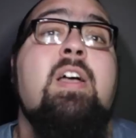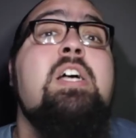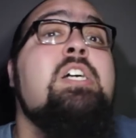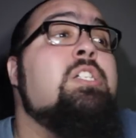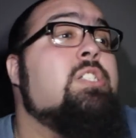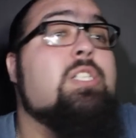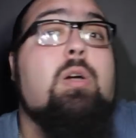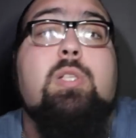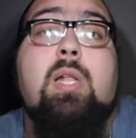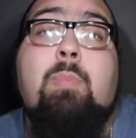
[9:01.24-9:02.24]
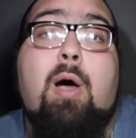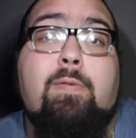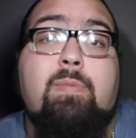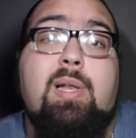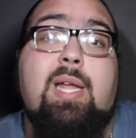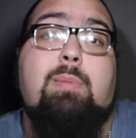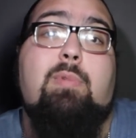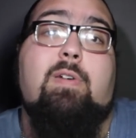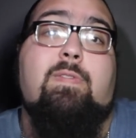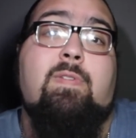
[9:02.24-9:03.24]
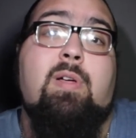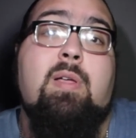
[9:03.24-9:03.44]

it. Just go to the bathroom and let them off.